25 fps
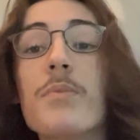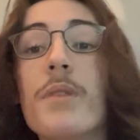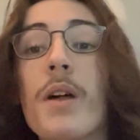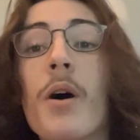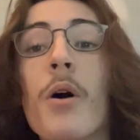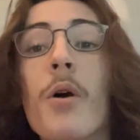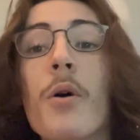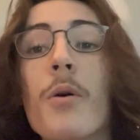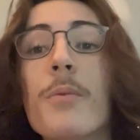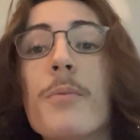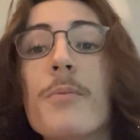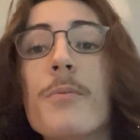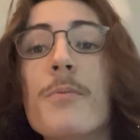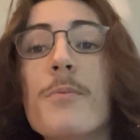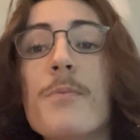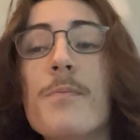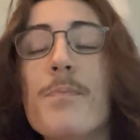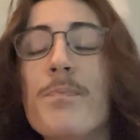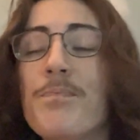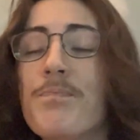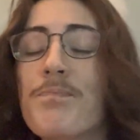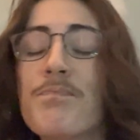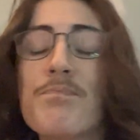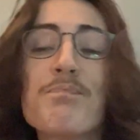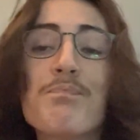though,
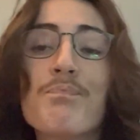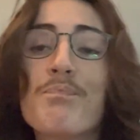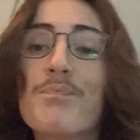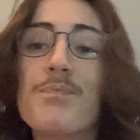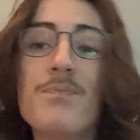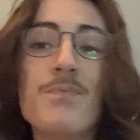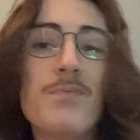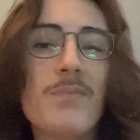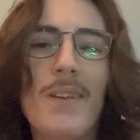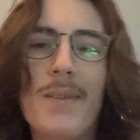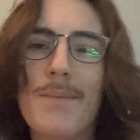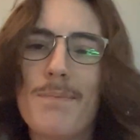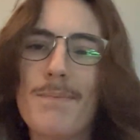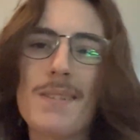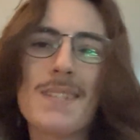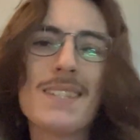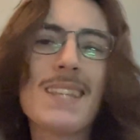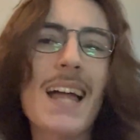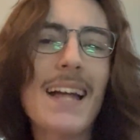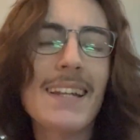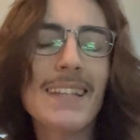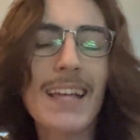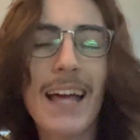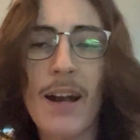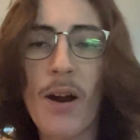it's
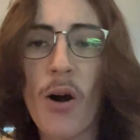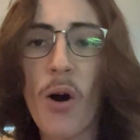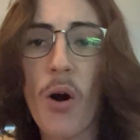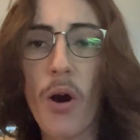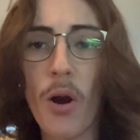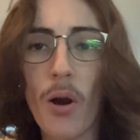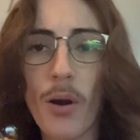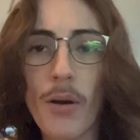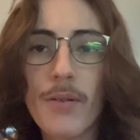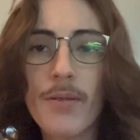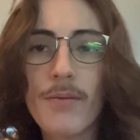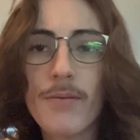not that hard.